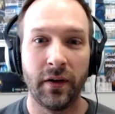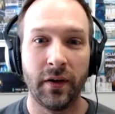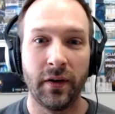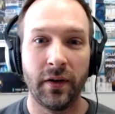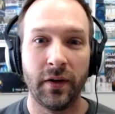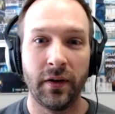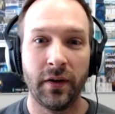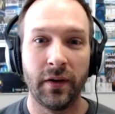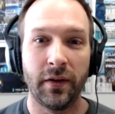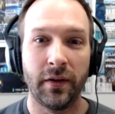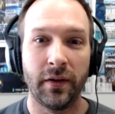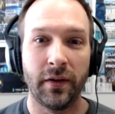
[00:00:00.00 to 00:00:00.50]

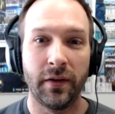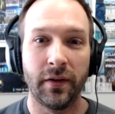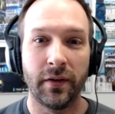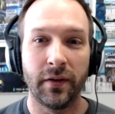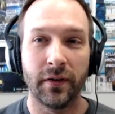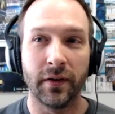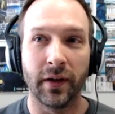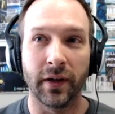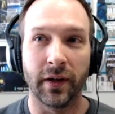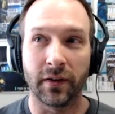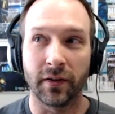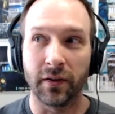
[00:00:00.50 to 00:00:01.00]
mm.
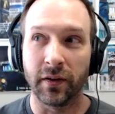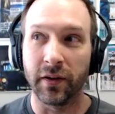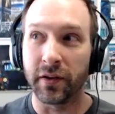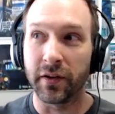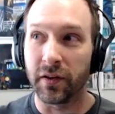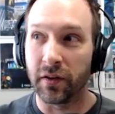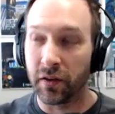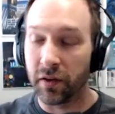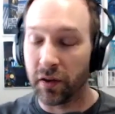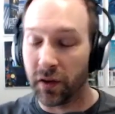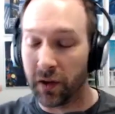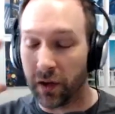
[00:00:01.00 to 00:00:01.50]
like
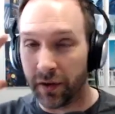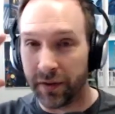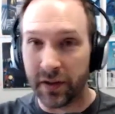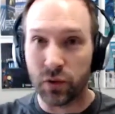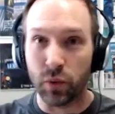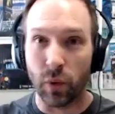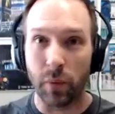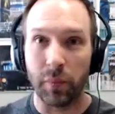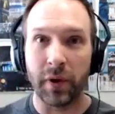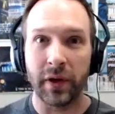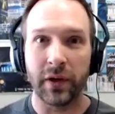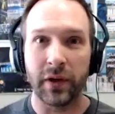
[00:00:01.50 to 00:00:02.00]
listen, this is
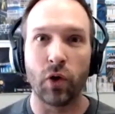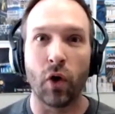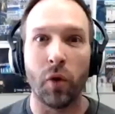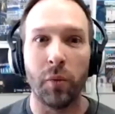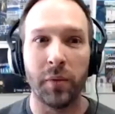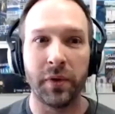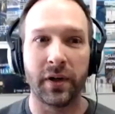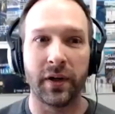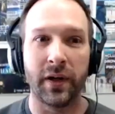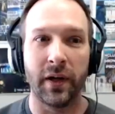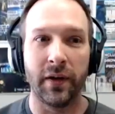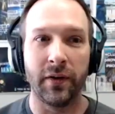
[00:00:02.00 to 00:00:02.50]
what money told me
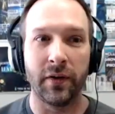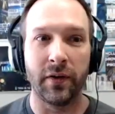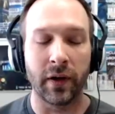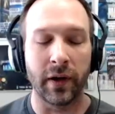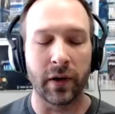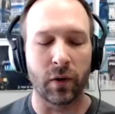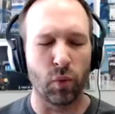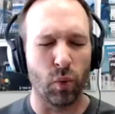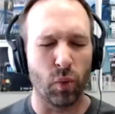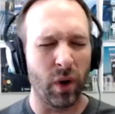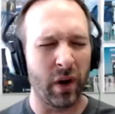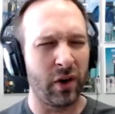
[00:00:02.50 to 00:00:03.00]
today and they're
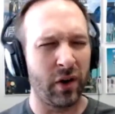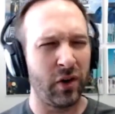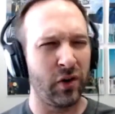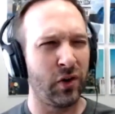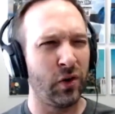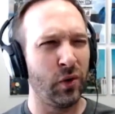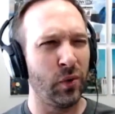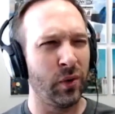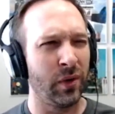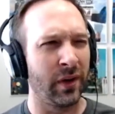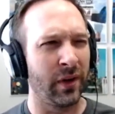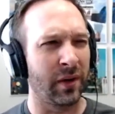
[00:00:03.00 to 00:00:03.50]
like what are you
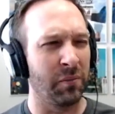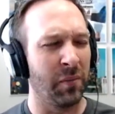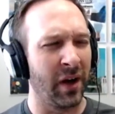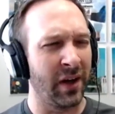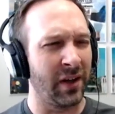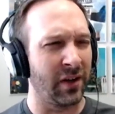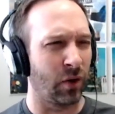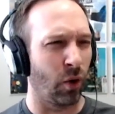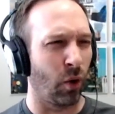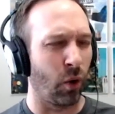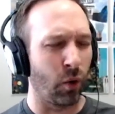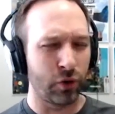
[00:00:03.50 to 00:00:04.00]
doing like money
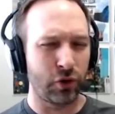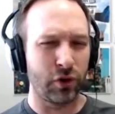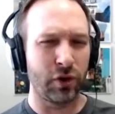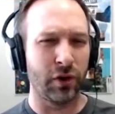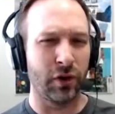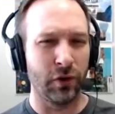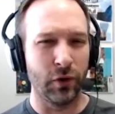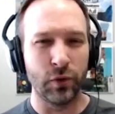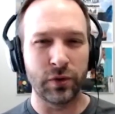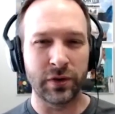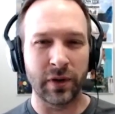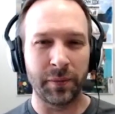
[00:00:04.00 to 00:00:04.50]
told you to
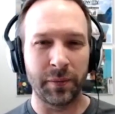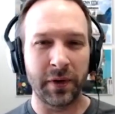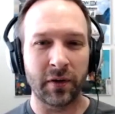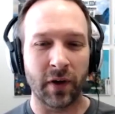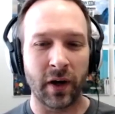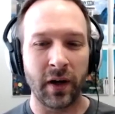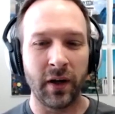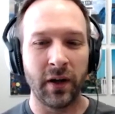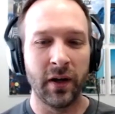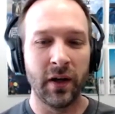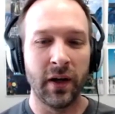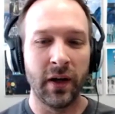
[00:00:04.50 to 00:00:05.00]
do something
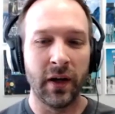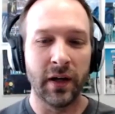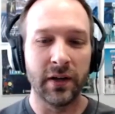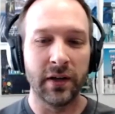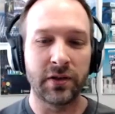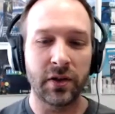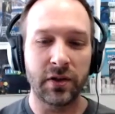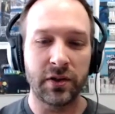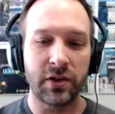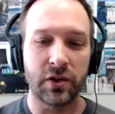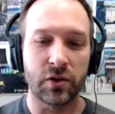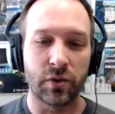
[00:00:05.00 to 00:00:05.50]
right it
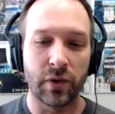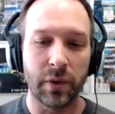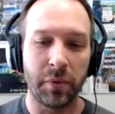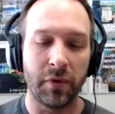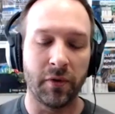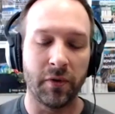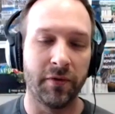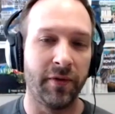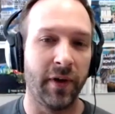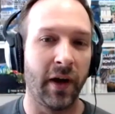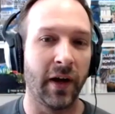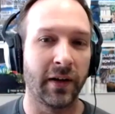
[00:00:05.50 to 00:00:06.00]
starts this ripple
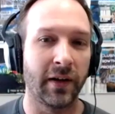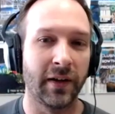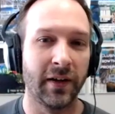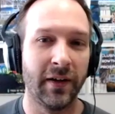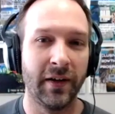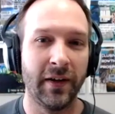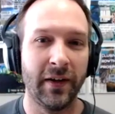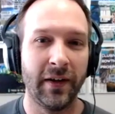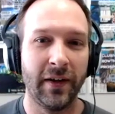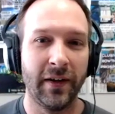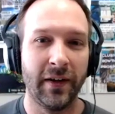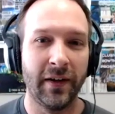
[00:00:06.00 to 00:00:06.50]
effect and
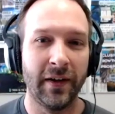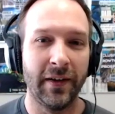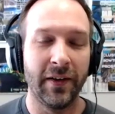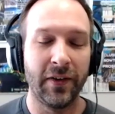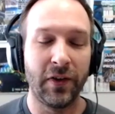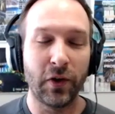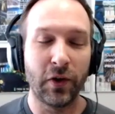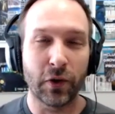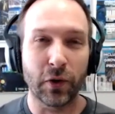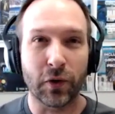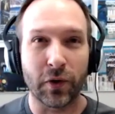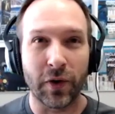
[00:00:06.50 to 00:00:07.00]
i think
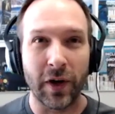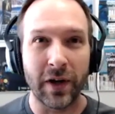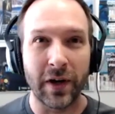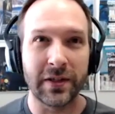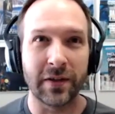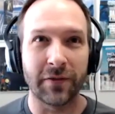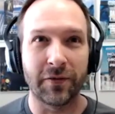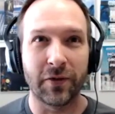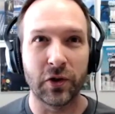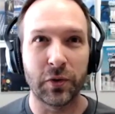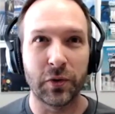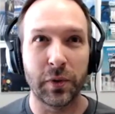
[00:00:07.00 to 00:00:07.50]
you're crazy
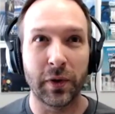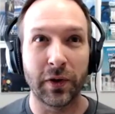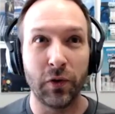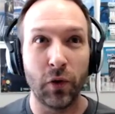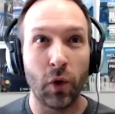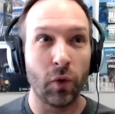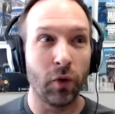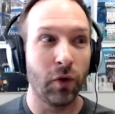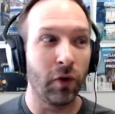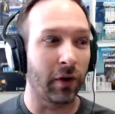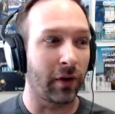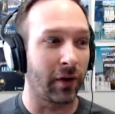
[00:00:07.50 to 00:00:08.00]
at first you're like no
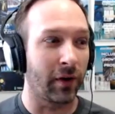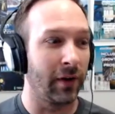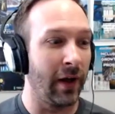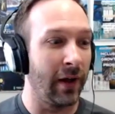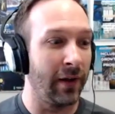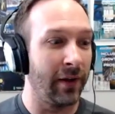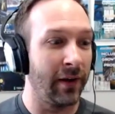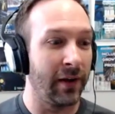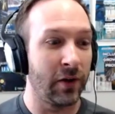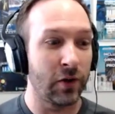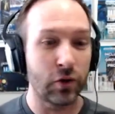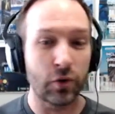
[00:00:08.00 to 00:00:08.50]
look
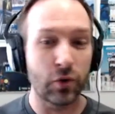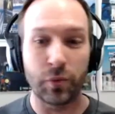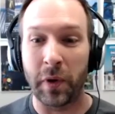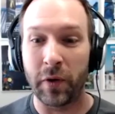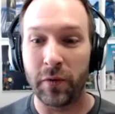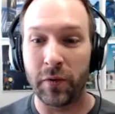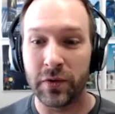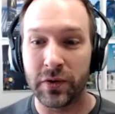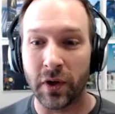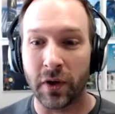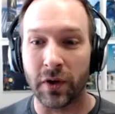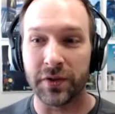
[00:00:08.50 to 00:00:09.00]
and here's my
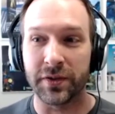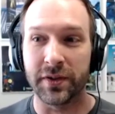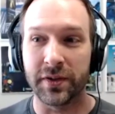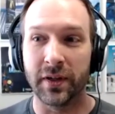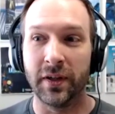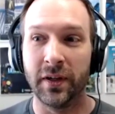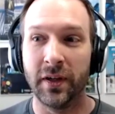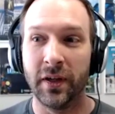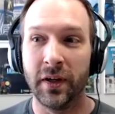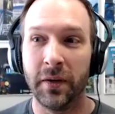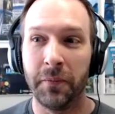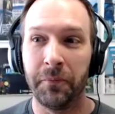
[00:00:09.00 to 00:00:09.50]
results
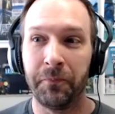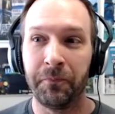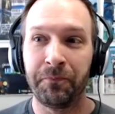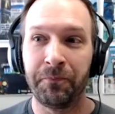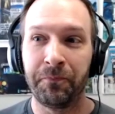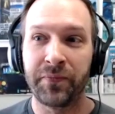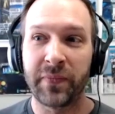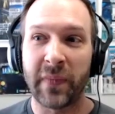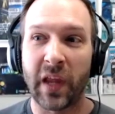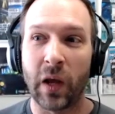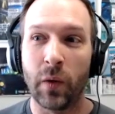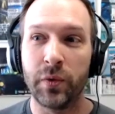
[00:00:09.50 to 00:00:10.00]
and,
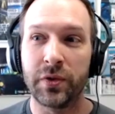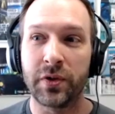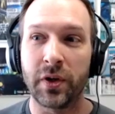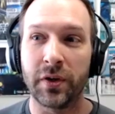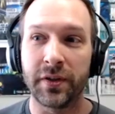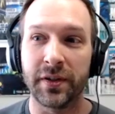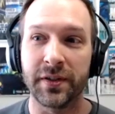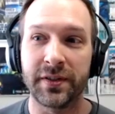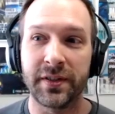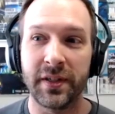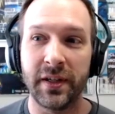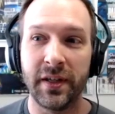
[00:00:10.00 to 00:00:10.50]
and we start
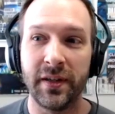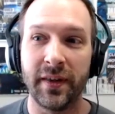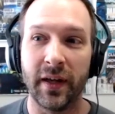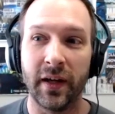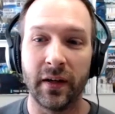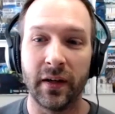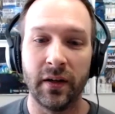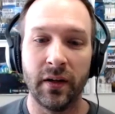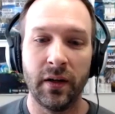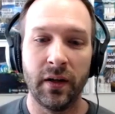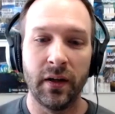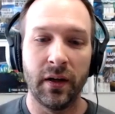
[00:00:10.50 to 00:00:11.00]
to see
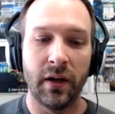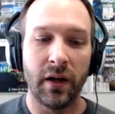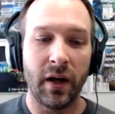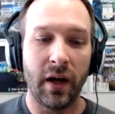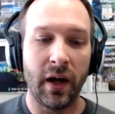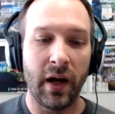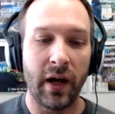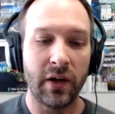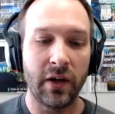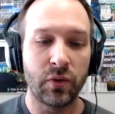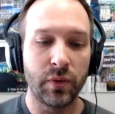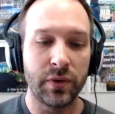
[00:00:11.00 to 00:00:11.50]
that
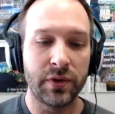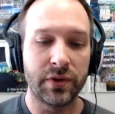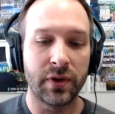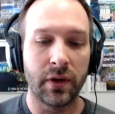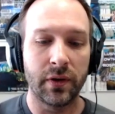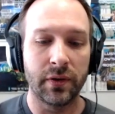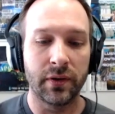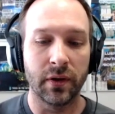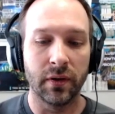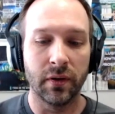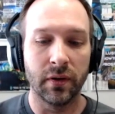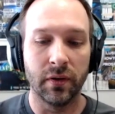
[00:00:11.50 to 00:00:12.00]
as we
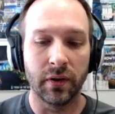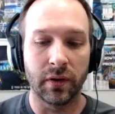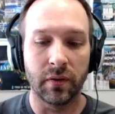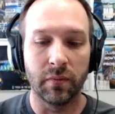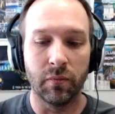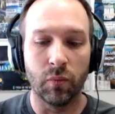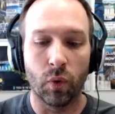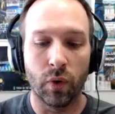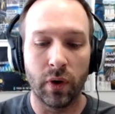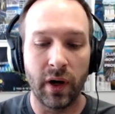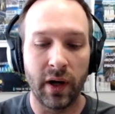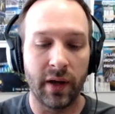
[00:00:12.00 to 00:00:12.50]
start to look
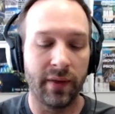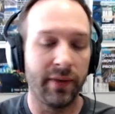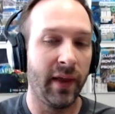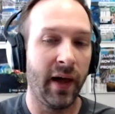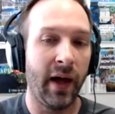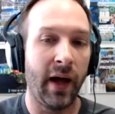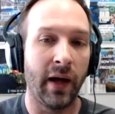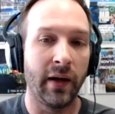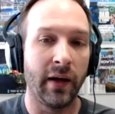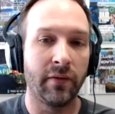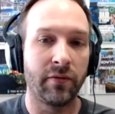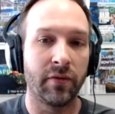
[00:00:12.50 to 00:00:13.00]
more at
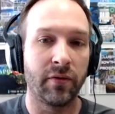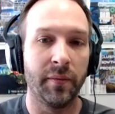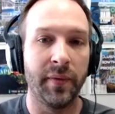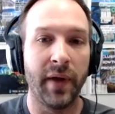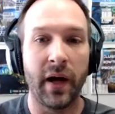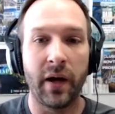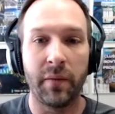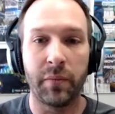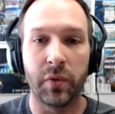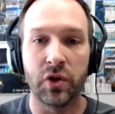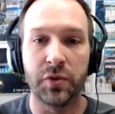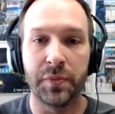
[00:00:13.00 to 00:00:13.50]
that from
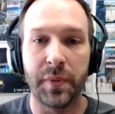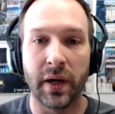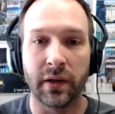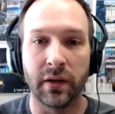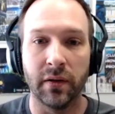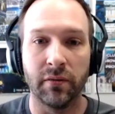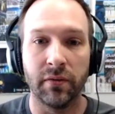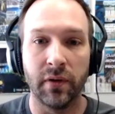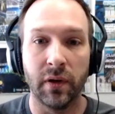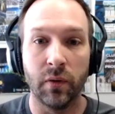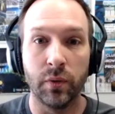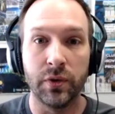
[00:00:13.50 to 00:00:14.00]
that
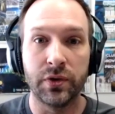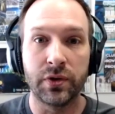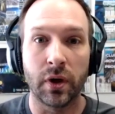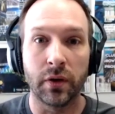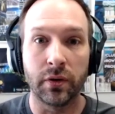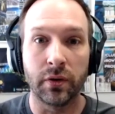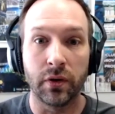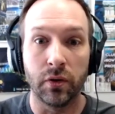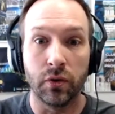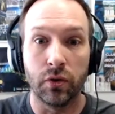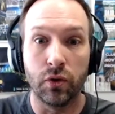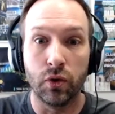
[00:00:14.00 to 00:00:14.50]
perspective and we start
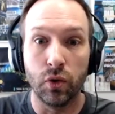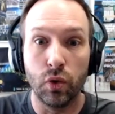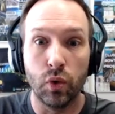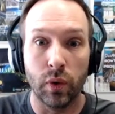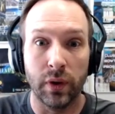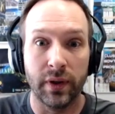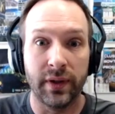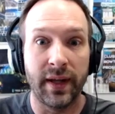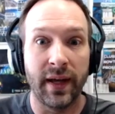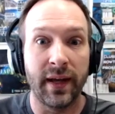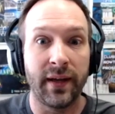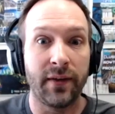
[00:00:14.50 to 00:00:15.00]
to do
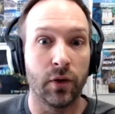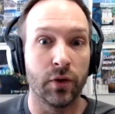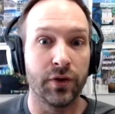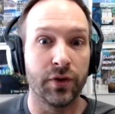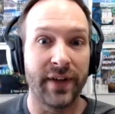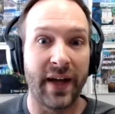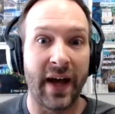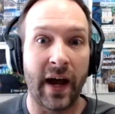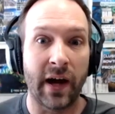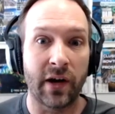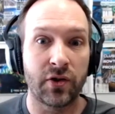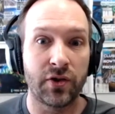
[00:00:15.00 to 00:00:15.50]
and take those
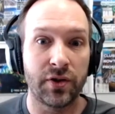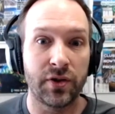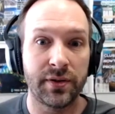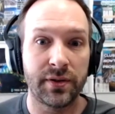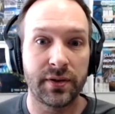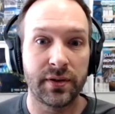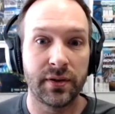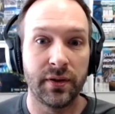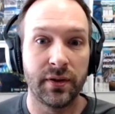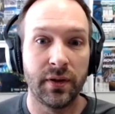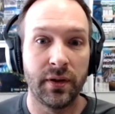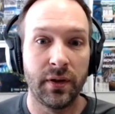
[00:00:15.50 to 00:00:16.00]

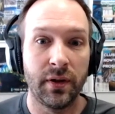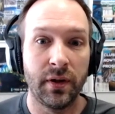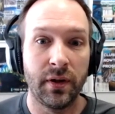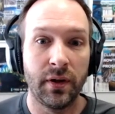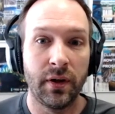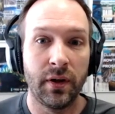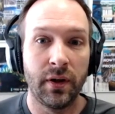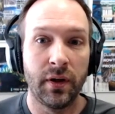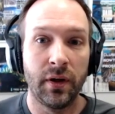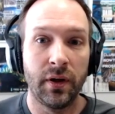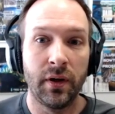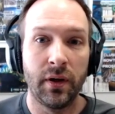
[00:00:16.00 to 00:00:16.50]
actions
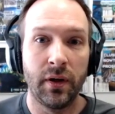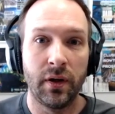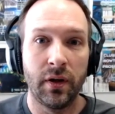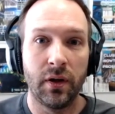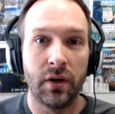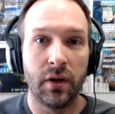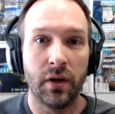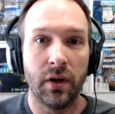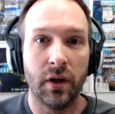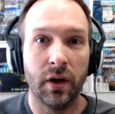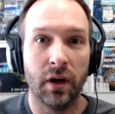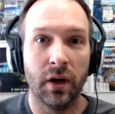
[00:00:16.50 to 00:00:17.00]
yes
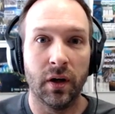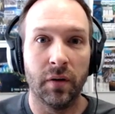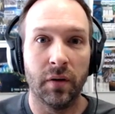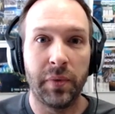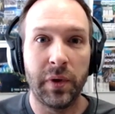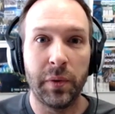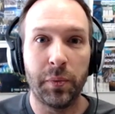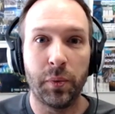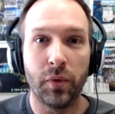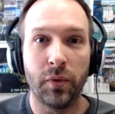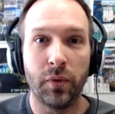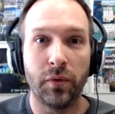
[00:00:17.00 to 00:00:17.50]
uh,
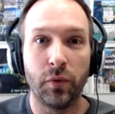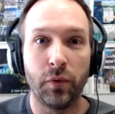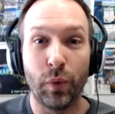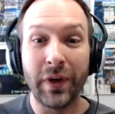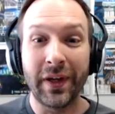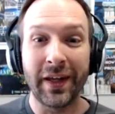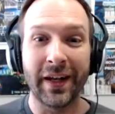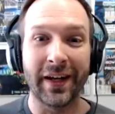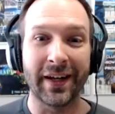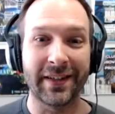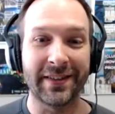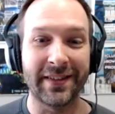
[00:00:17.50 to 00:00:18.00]
people we
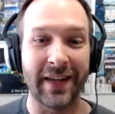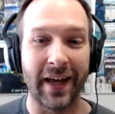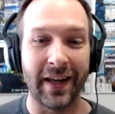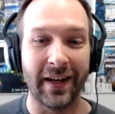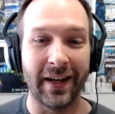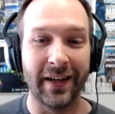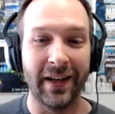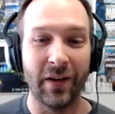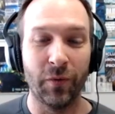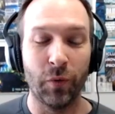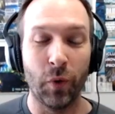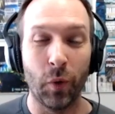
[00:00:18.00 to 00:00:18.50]
get
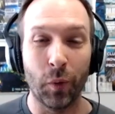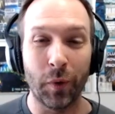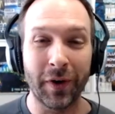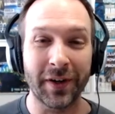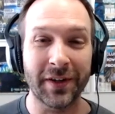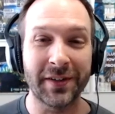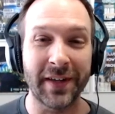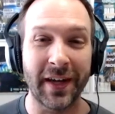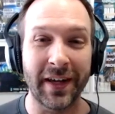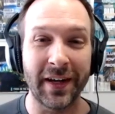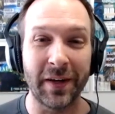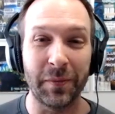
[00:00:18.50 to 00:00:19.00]
excited and when we're
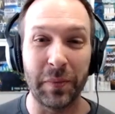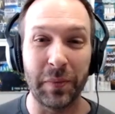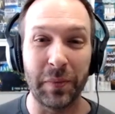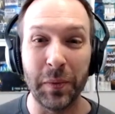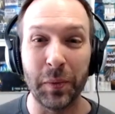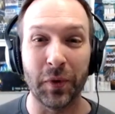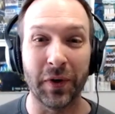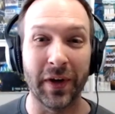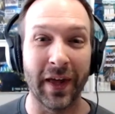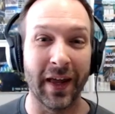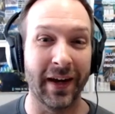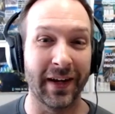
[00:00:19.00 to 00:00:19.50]
excited
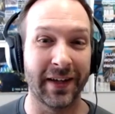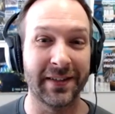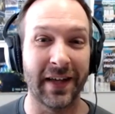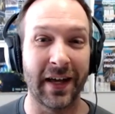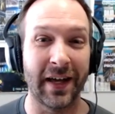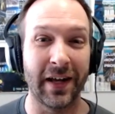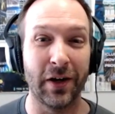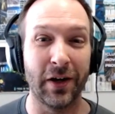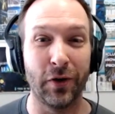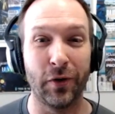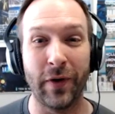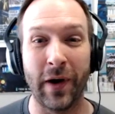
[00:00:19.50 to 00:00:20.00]
people get
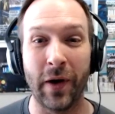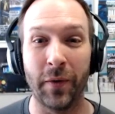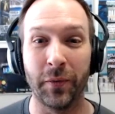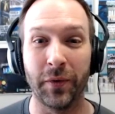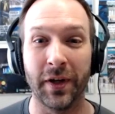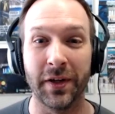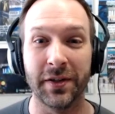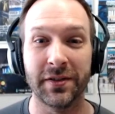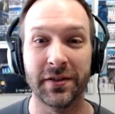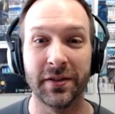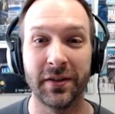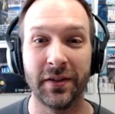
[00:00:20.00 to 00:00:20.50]
excited around
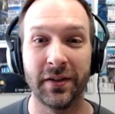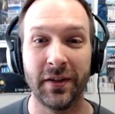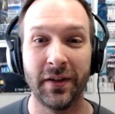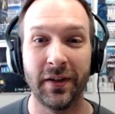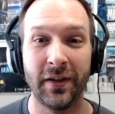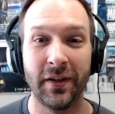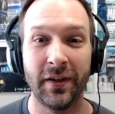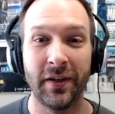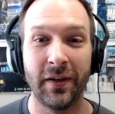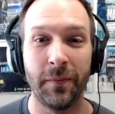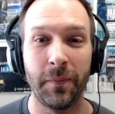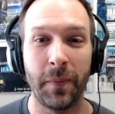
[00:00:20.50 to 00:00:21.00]
us
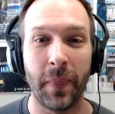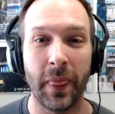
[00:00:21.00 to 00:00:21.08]
mm.